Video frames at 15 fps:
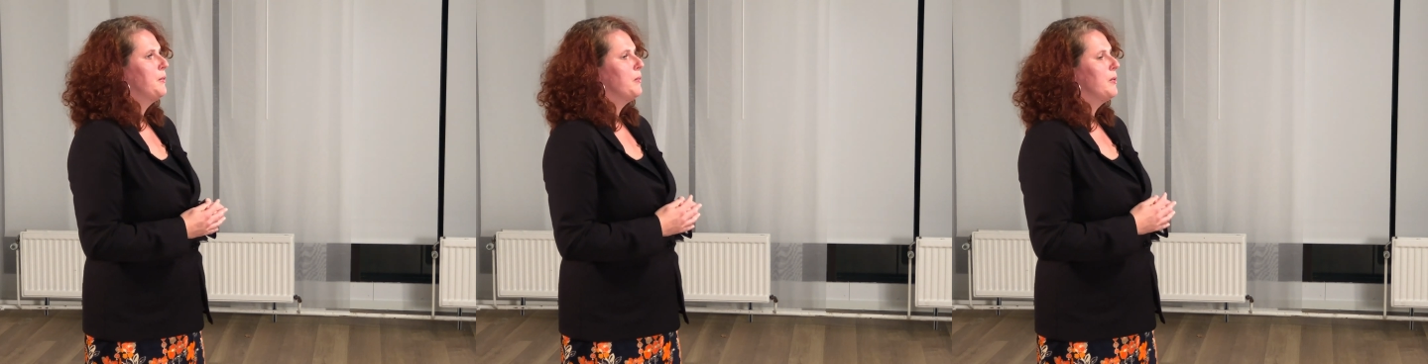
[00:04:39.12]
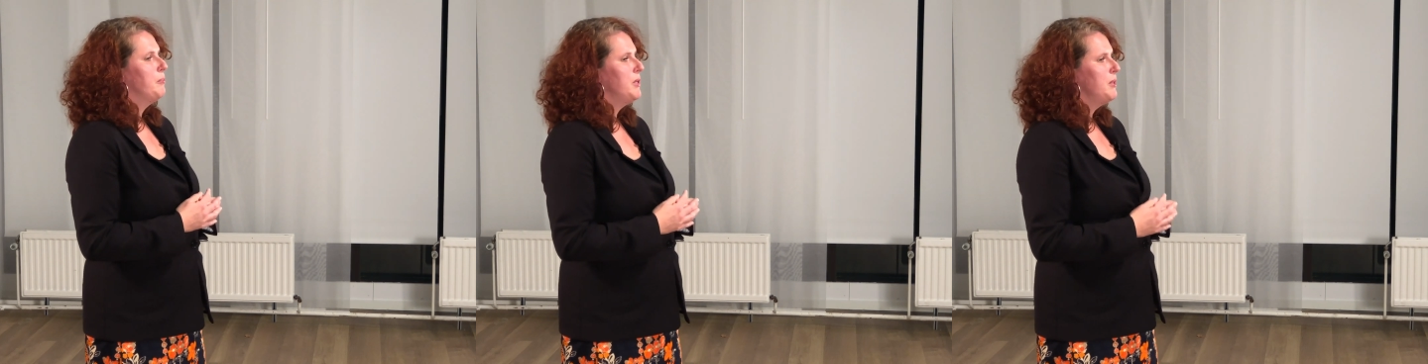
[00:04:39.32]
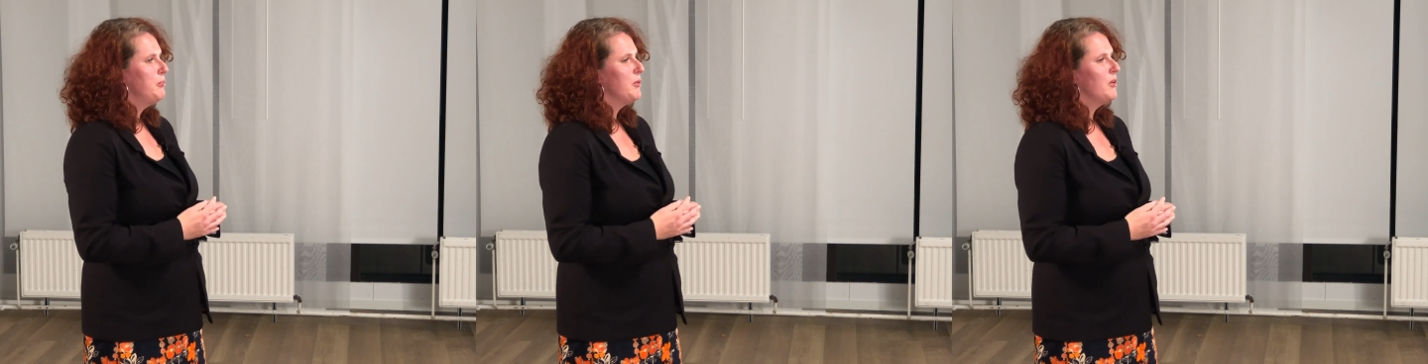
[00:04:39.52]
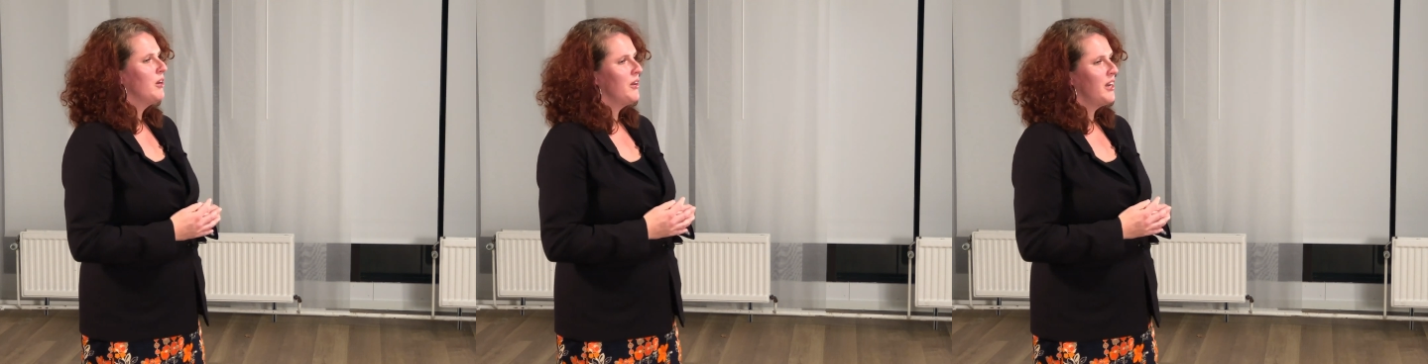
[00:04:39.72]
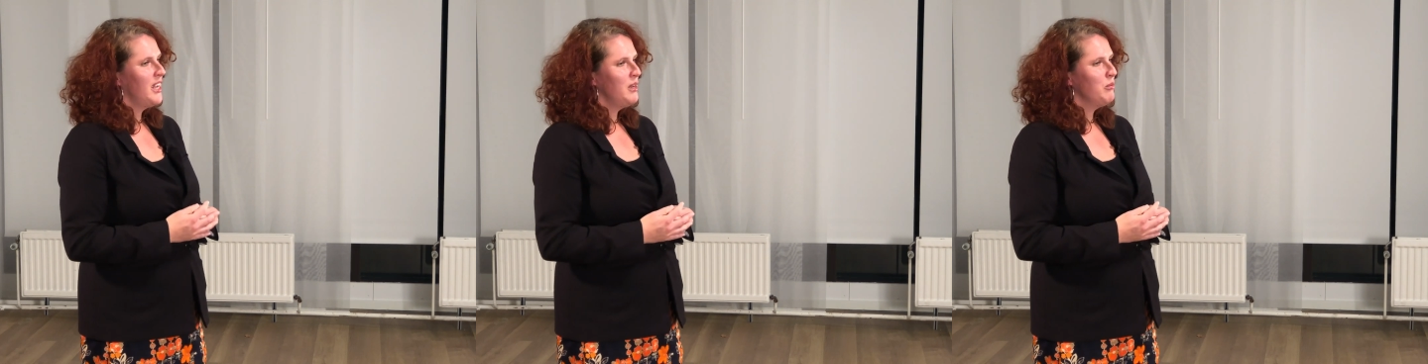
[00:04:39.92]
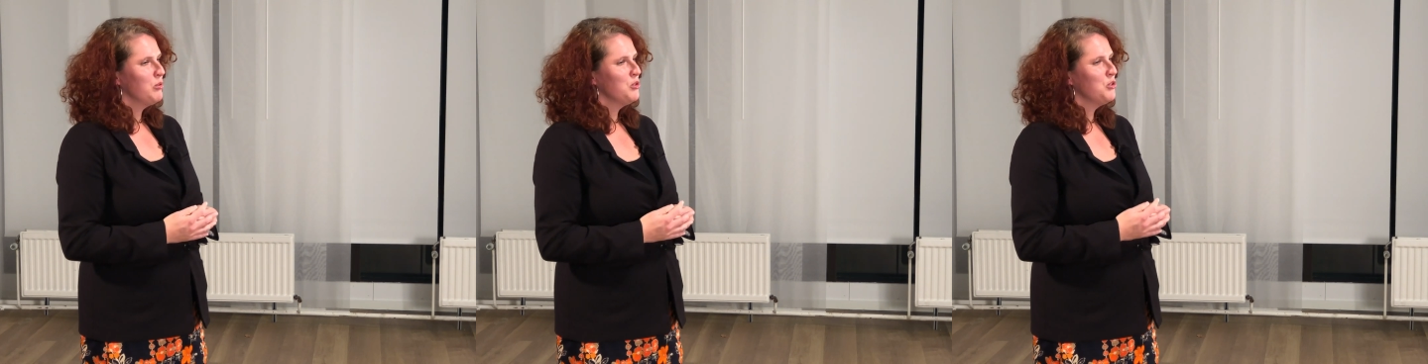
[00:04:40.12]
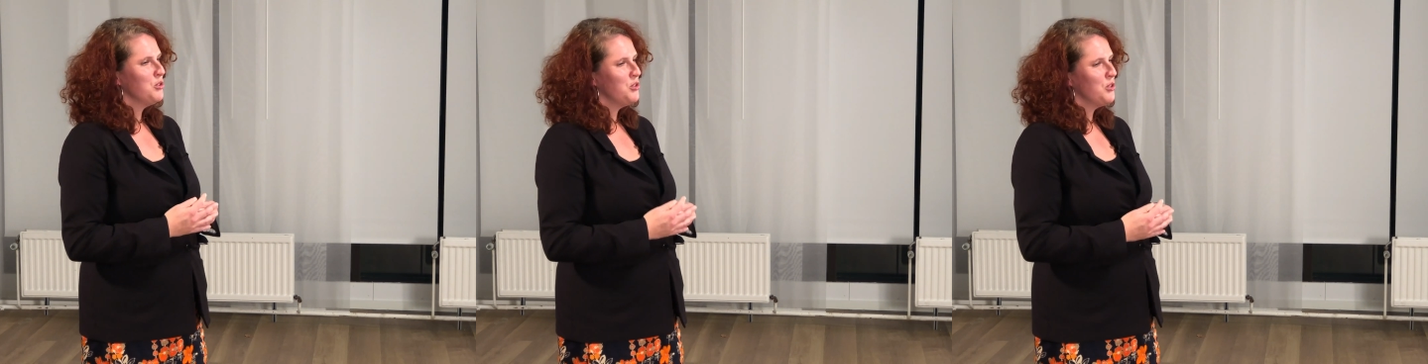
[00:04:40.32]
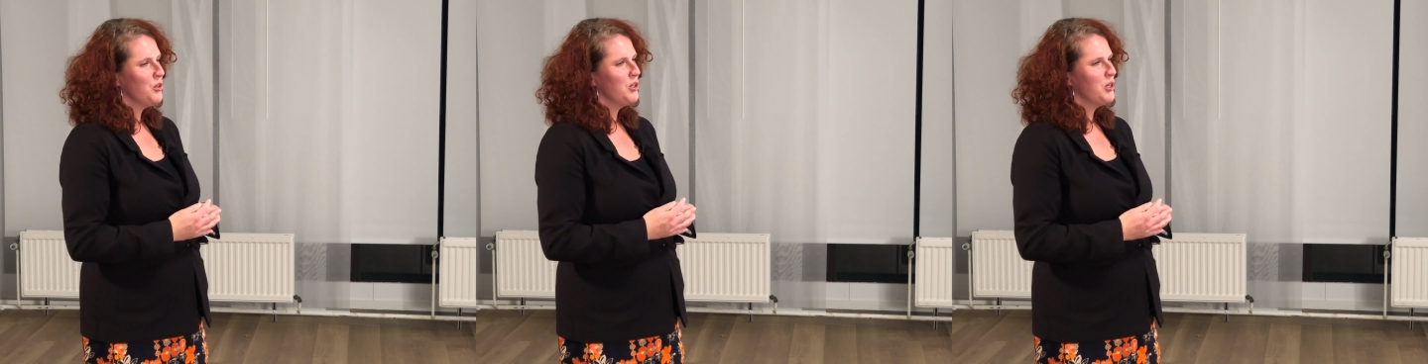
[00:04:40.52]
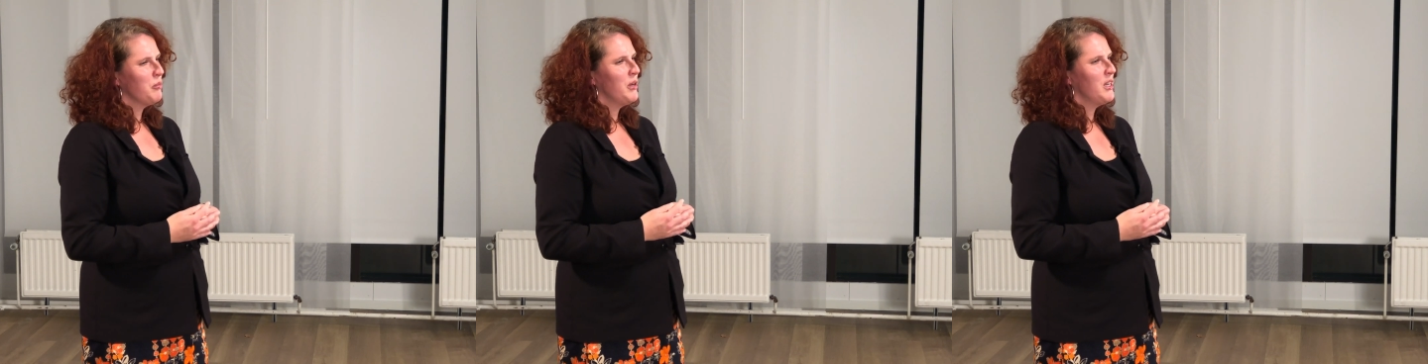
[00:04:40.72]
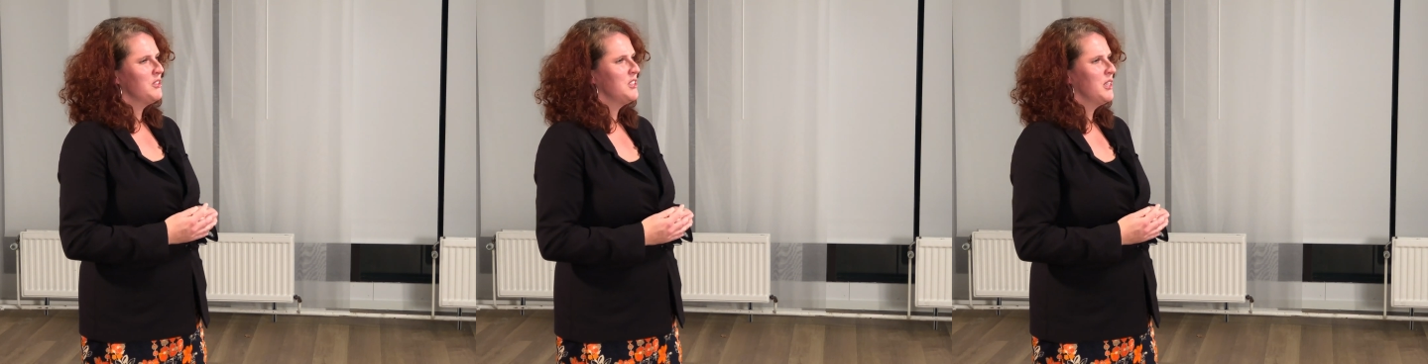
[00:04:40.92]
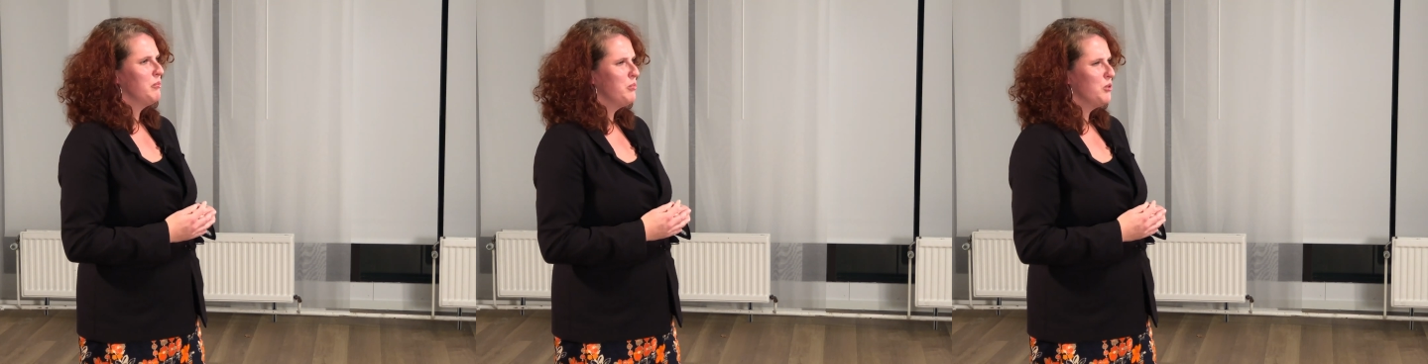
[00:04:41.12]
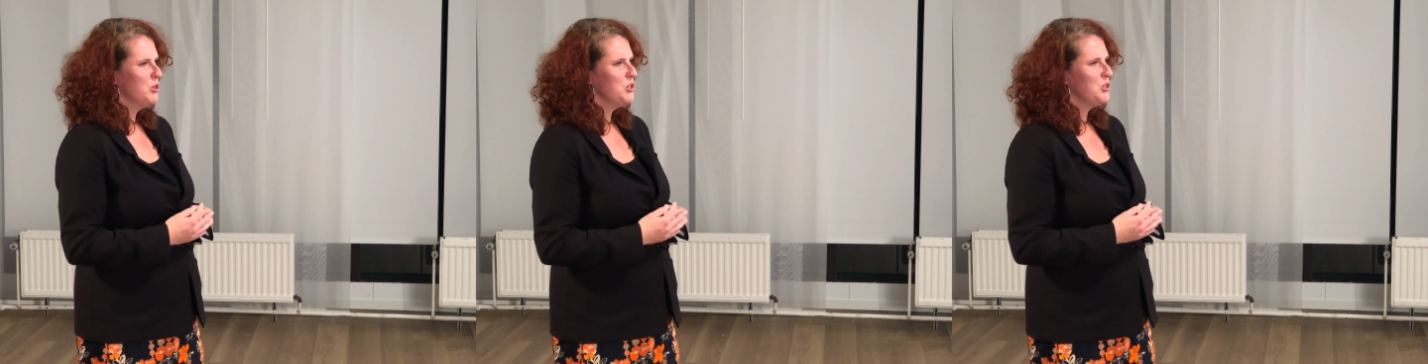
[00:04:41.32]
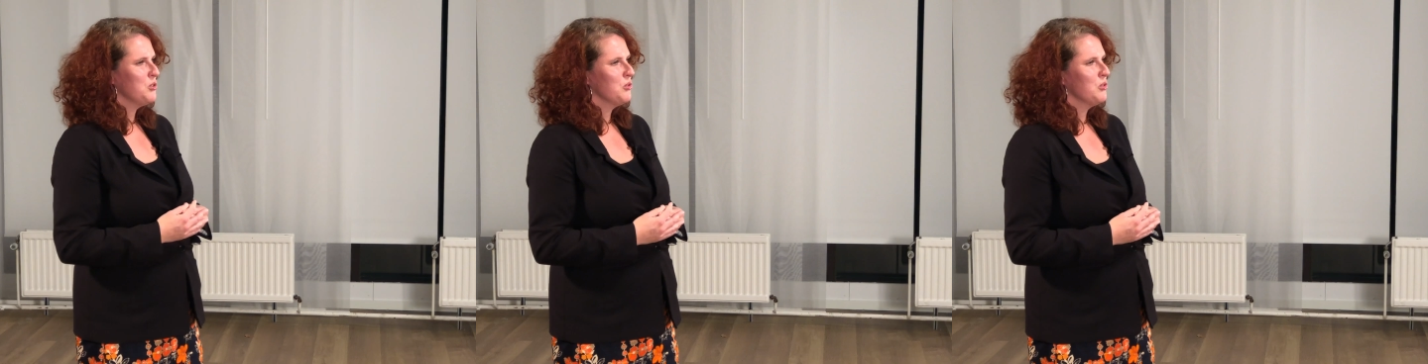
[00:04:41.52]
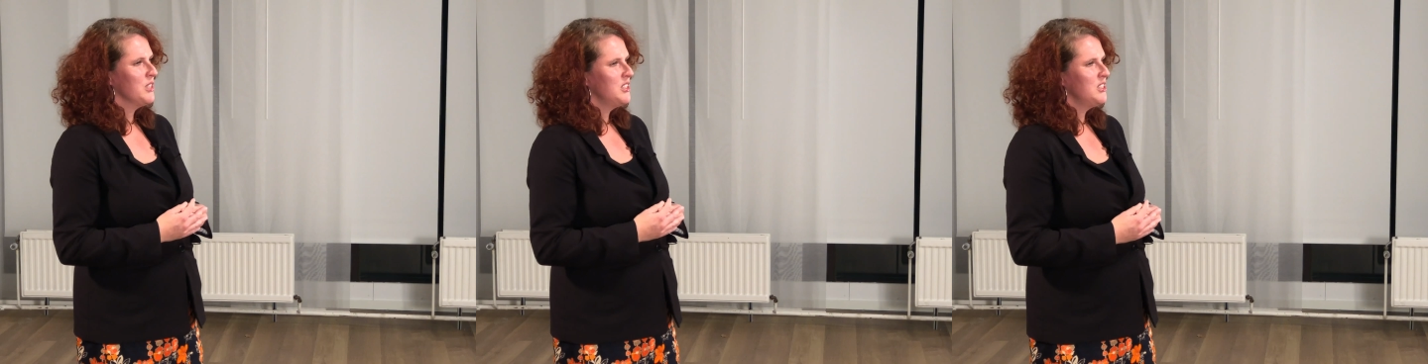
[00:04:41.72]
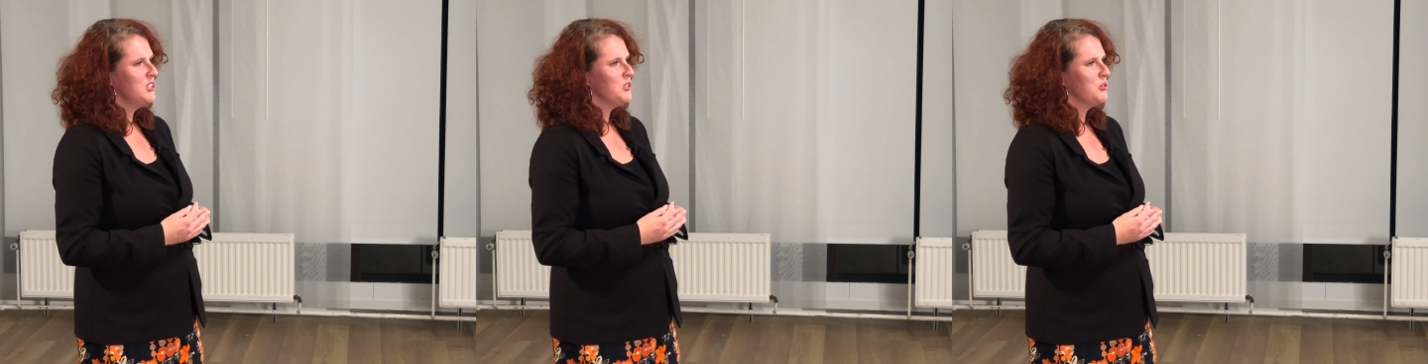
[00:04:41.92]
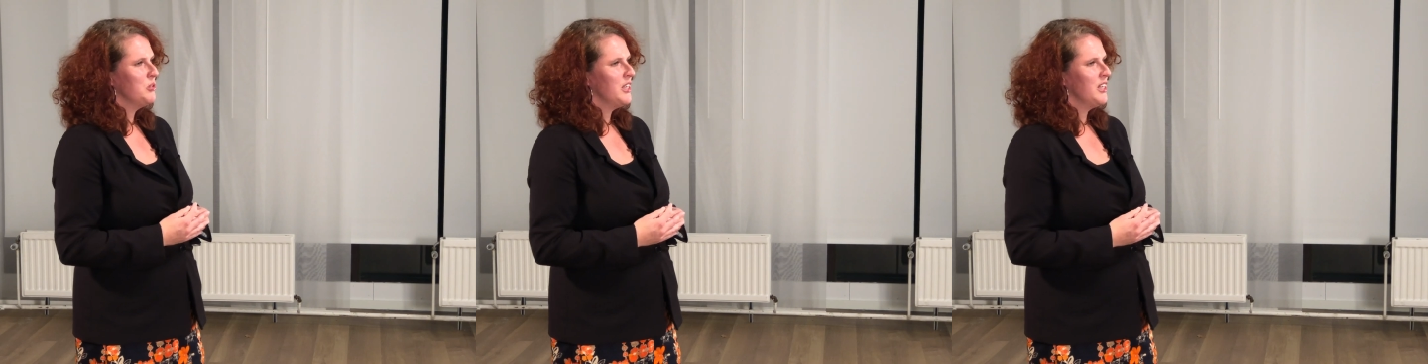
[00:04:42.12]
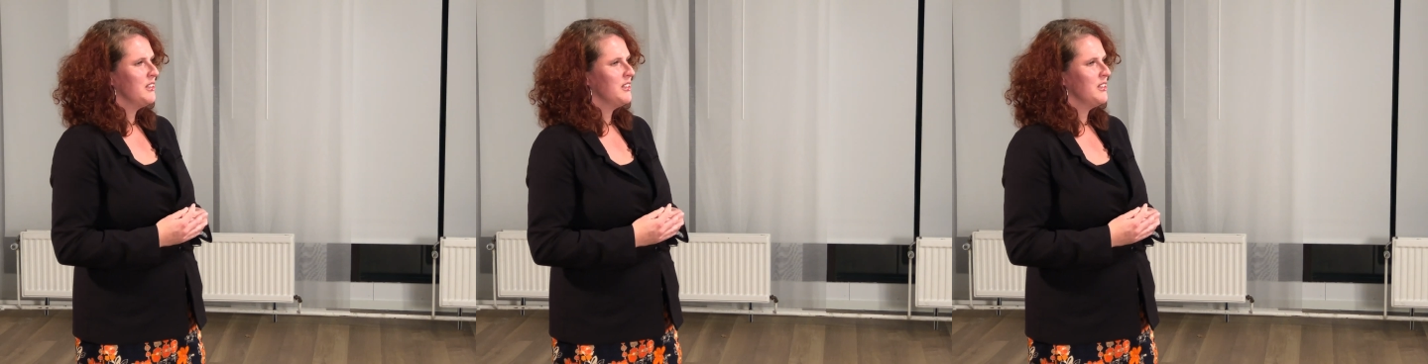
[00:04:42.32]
When people are able to talk about their personal history